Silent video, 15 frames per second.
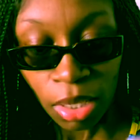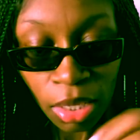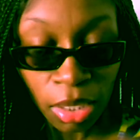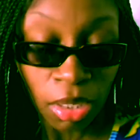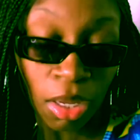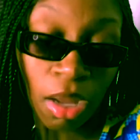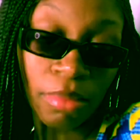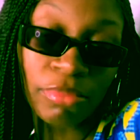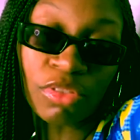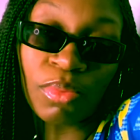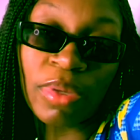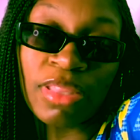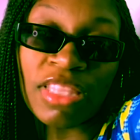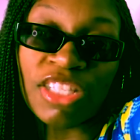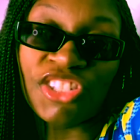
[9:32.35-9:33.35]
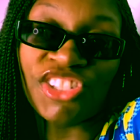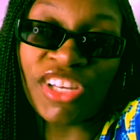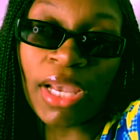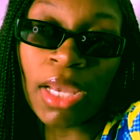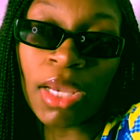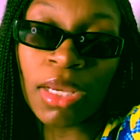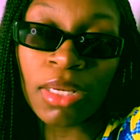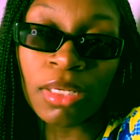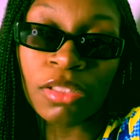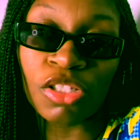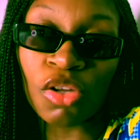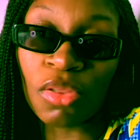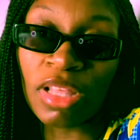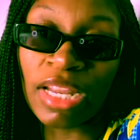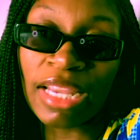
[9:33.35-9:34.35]
it comes with the chain
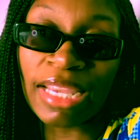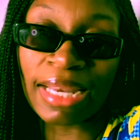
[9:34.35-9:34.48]
so that it can